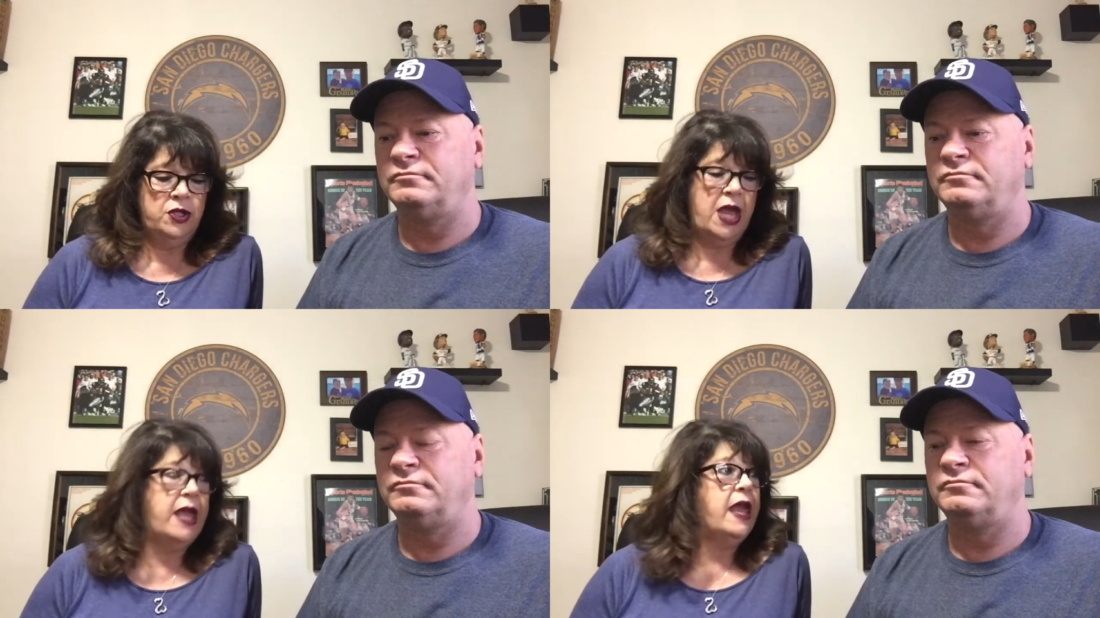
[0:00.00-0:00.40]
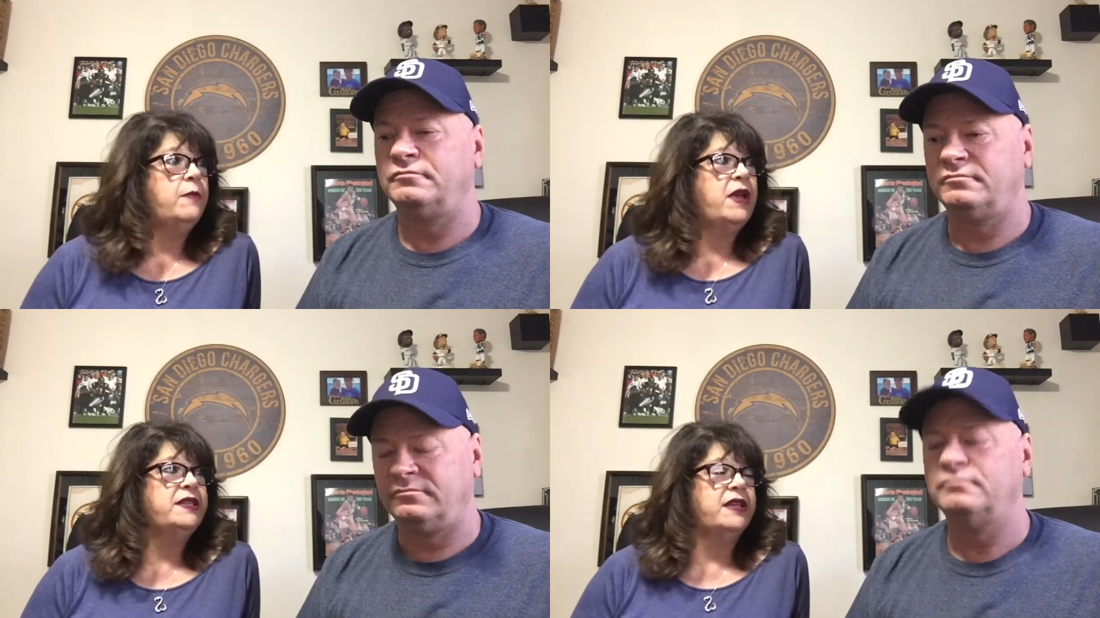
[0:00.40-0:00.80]
Speaker 1: Jay
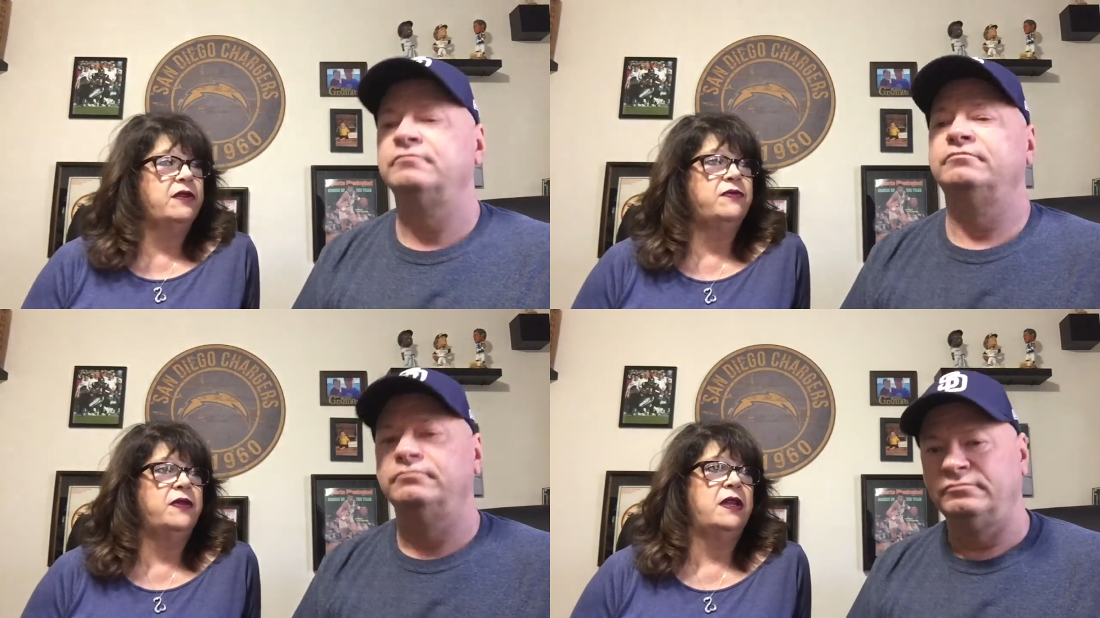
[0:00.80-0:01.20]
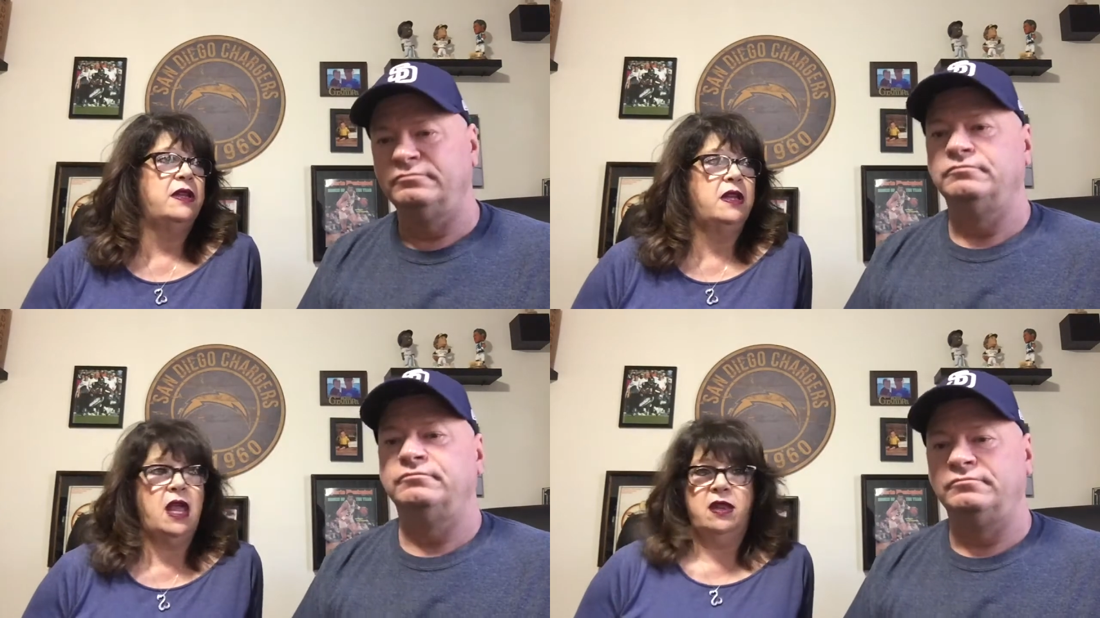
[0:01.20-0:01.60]
and myself,
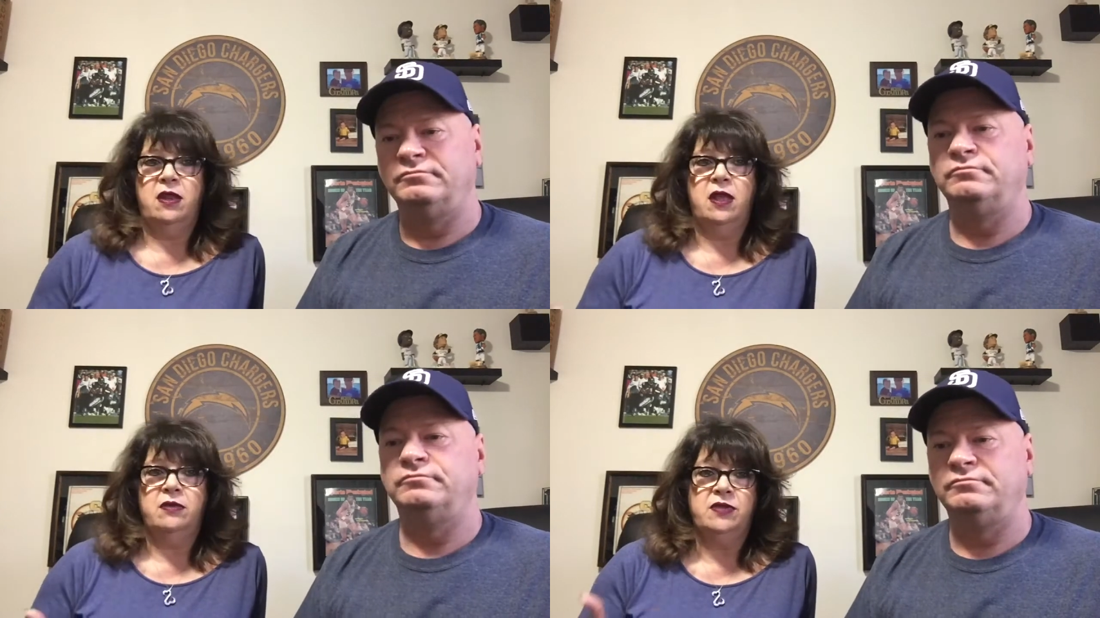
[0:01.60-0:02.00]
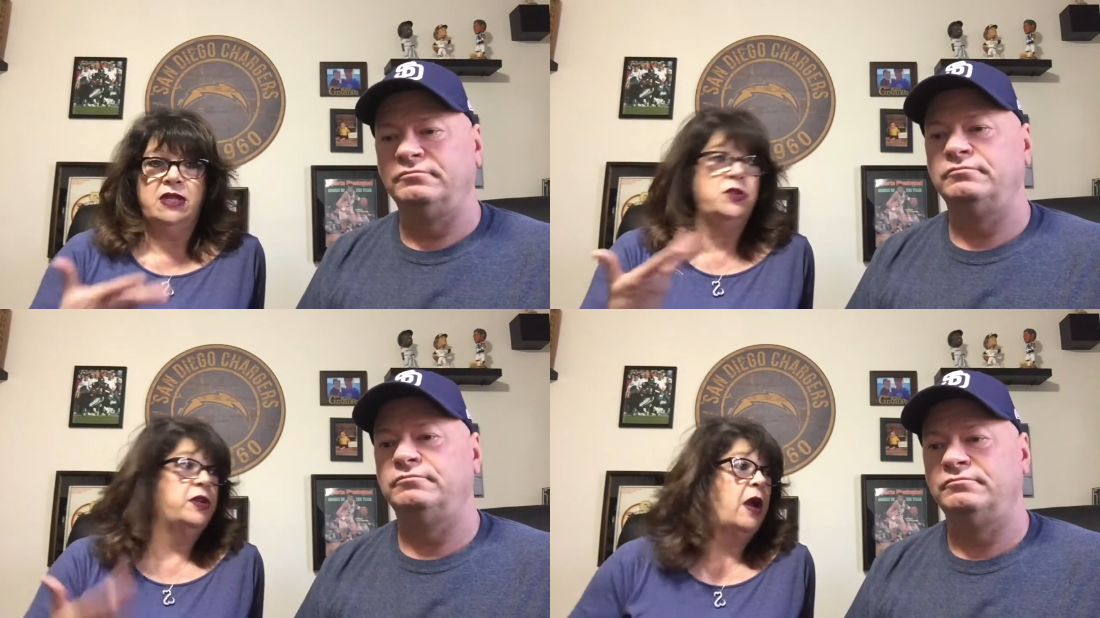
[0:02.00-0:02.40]
and it, and and
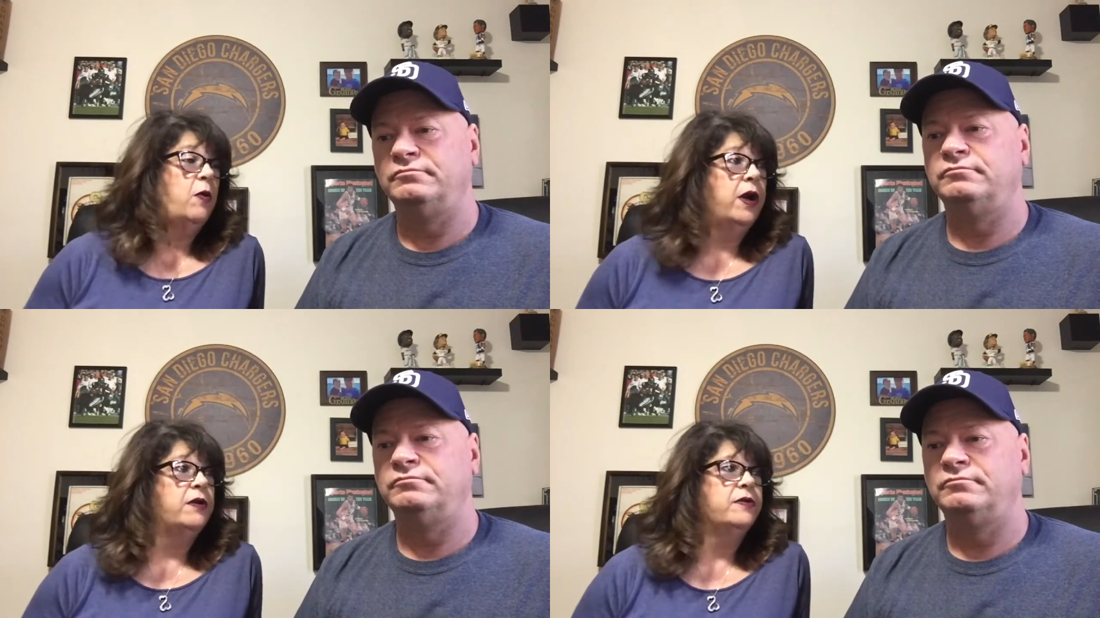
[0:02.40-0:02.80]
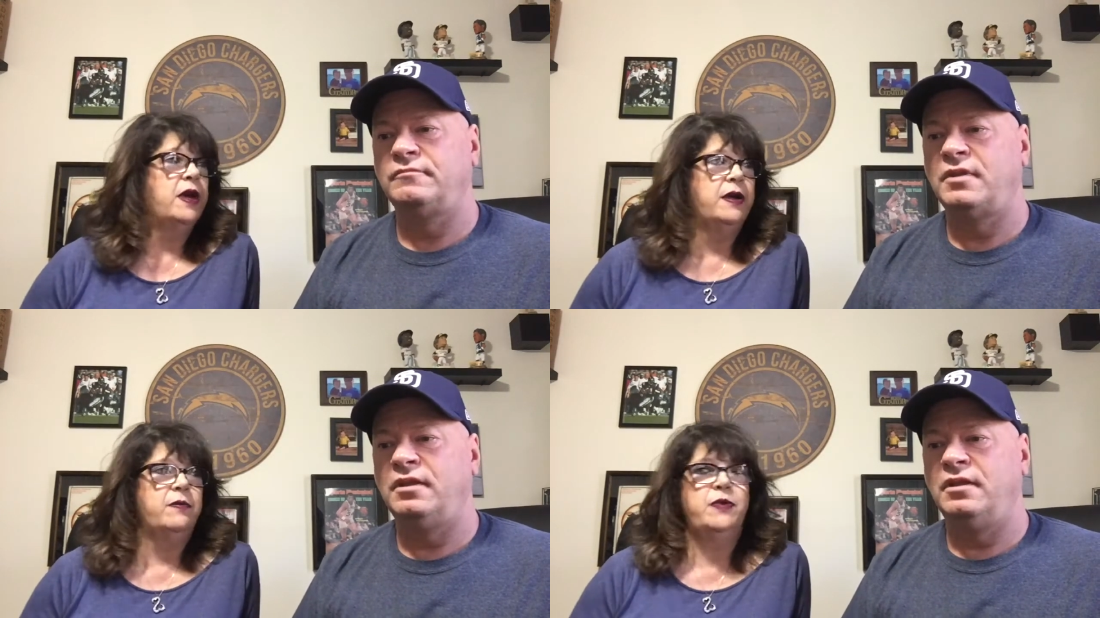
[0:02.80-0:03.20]
did turn out well.
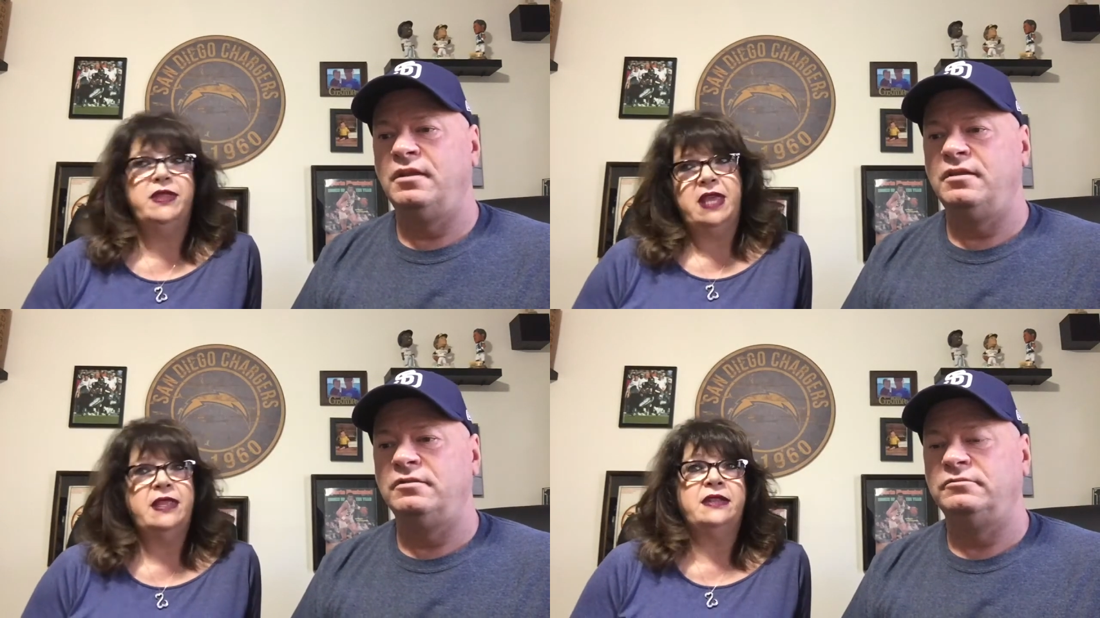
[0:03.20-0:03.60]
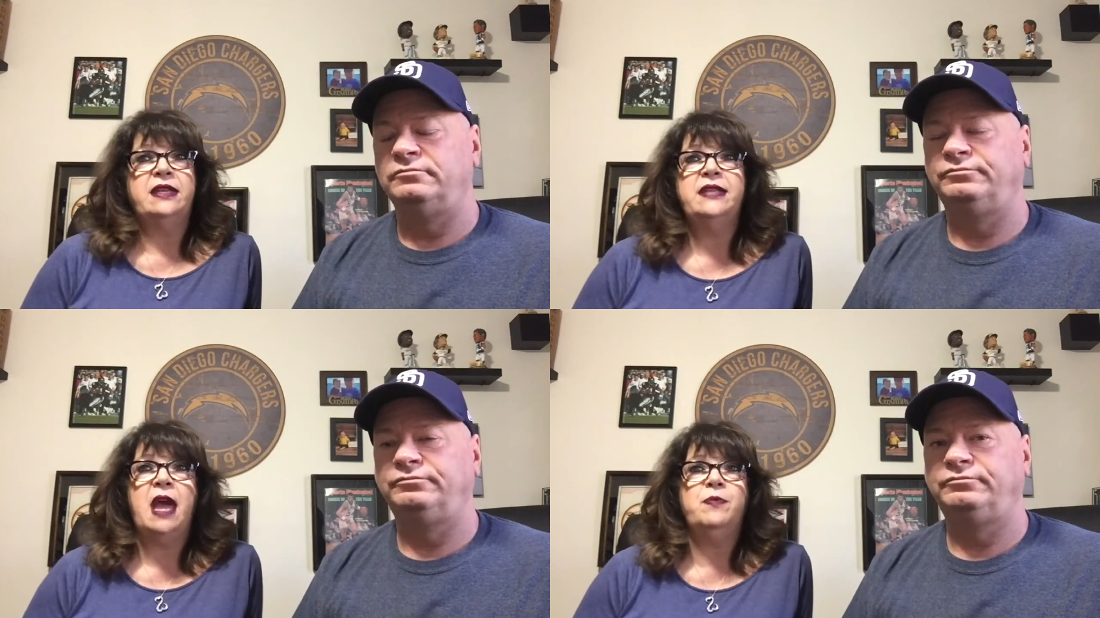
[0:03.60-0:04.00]
Um, but that that
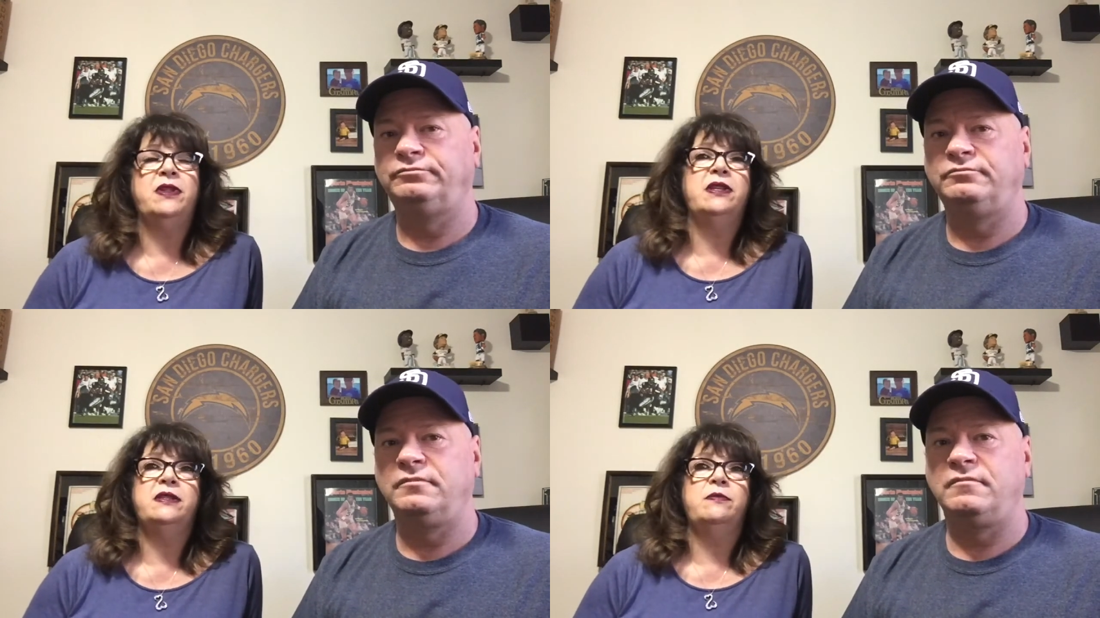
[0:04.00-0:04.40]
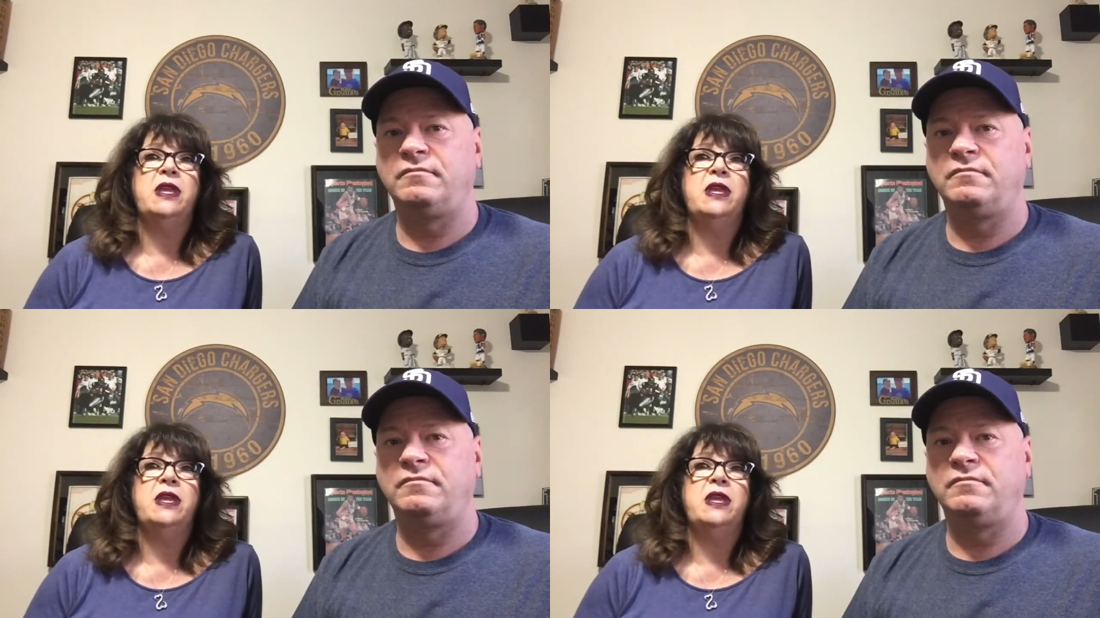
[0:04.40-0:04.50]
does happen. Doesn't